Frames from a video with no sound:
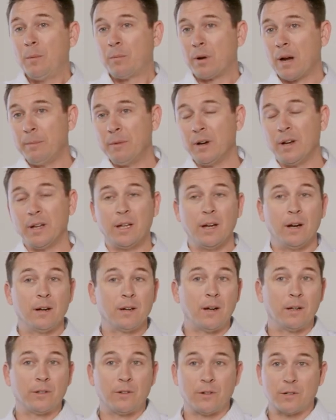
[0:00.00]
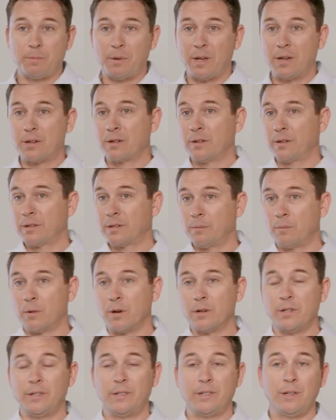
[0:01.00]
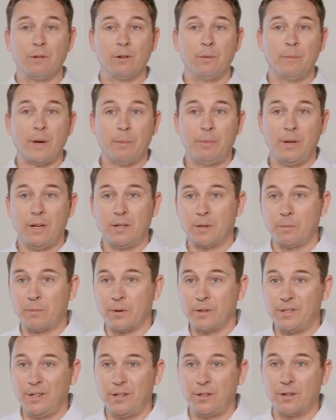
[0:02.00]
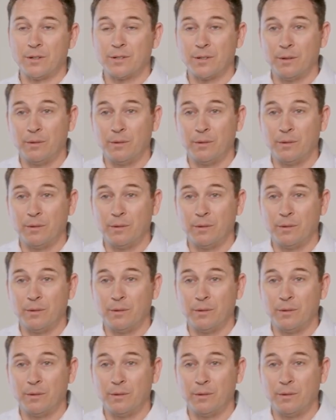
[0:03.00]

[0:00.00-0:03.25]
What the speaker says: primary care, doctor, specialist, emergency room, outpatient procedures,